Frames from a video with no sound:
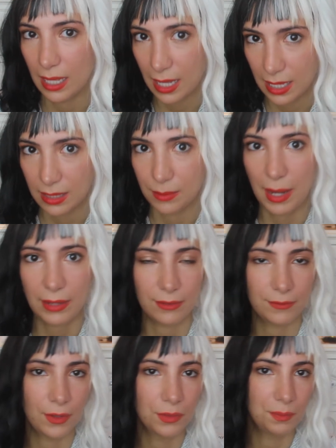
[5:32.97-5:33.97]
and the
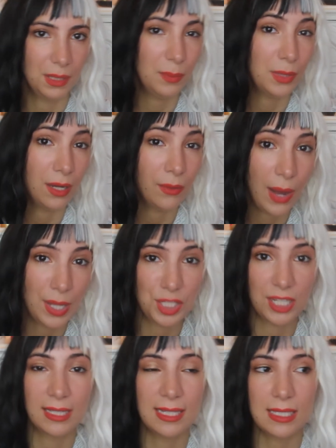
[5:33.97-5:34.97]
microphone. People are
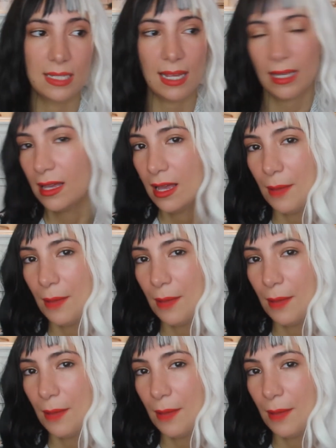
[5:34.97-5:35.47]
watching and listening.